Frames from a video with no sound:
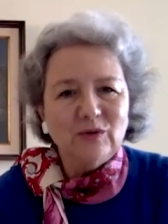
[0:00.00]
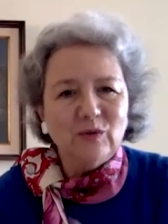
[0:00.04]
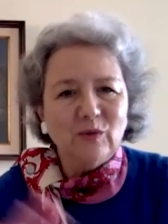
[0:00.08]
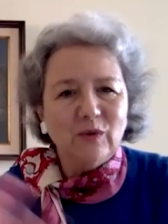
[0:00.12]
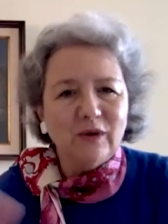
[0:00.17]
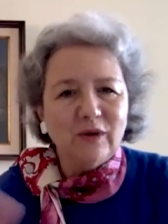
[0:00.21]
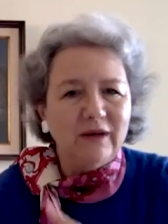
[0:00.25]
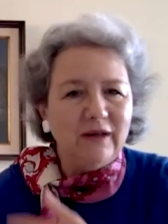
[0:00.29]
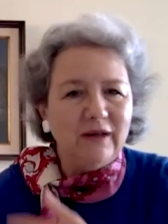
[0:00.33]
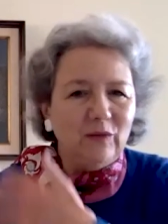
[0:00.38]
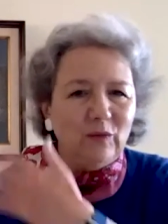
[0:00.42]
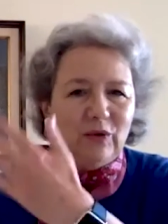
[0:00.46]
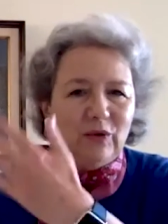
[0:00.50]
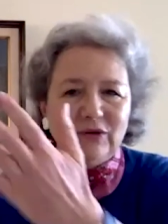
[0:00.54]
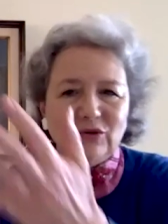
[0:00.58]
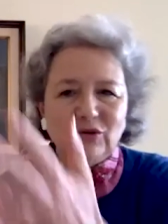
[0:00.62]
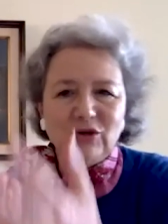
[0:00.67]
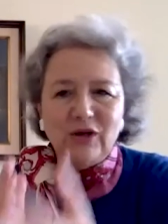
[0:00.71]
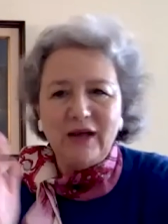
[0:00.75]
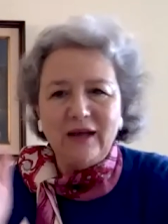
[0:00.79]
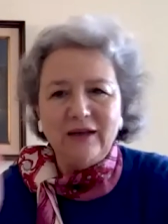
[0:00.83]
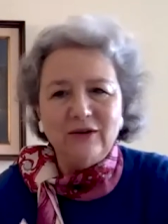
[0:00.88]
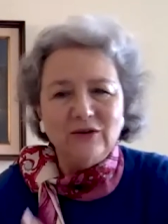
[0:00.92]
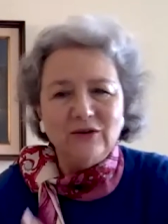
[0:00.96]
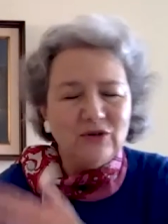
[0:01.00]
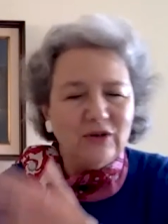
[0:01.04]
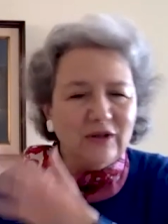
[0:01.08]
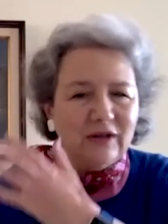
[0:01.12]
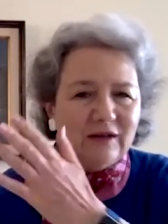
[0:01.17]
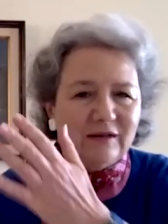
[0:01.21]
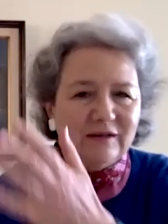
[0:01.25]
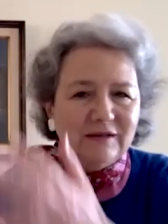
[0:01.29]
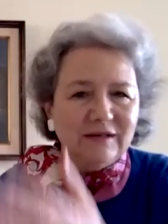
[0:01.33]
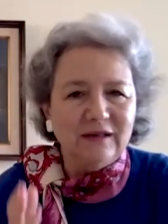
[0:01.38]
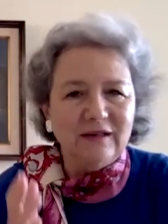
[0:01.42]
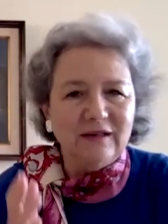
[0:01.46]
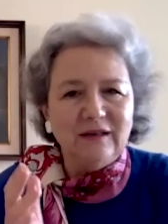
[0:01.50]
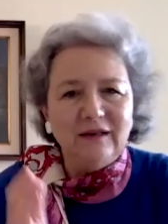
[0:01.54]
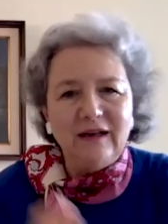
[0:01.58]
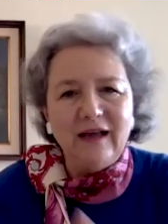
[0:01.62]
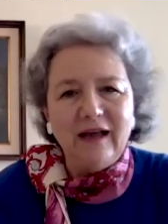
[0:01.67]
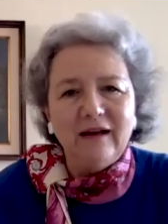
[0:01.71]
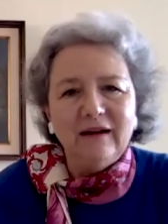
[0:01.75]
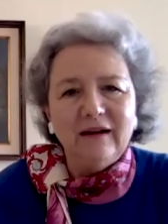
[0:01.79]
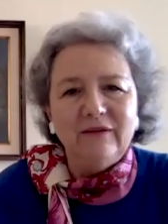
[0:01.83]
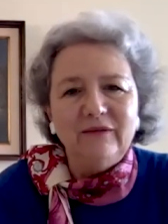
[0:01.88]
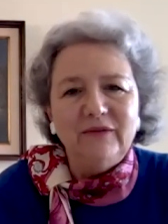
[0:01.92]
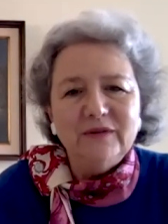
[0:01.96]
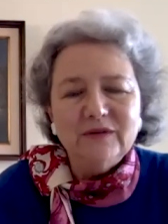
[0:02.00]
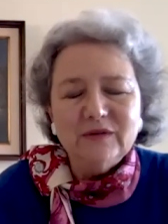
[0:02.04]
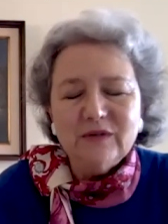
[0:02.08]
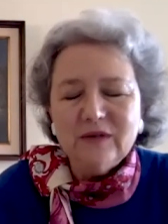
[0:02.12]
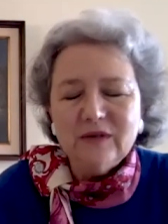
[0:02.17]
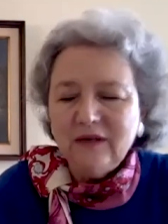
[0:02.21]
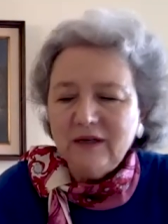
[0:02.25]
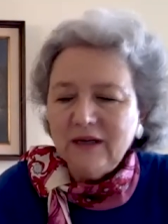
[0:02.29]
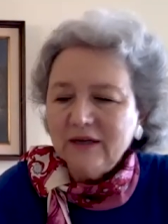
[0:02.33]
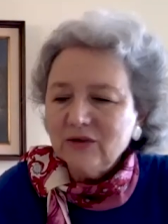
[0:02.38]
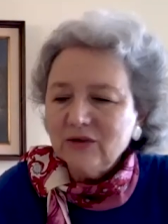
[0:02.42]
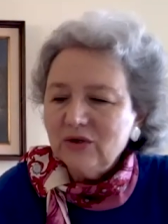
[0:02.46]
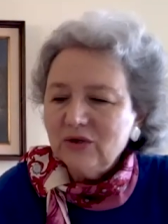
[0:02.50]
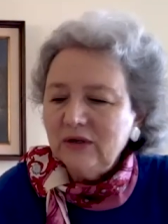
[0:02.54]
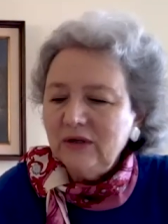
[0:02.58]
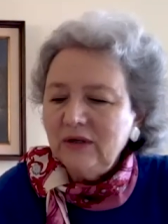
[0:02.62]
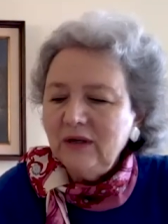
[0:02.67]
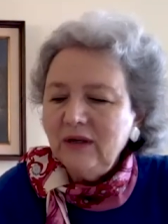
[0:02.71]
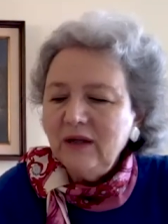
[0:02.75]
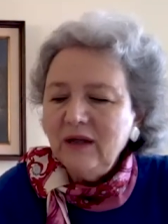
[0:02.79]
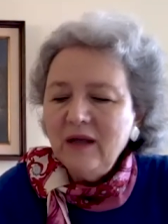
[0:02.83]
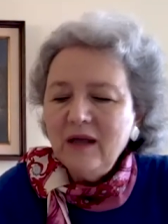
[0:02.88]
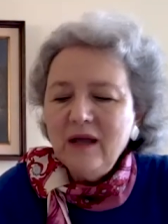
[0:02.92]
where he would change things in and out of his collection.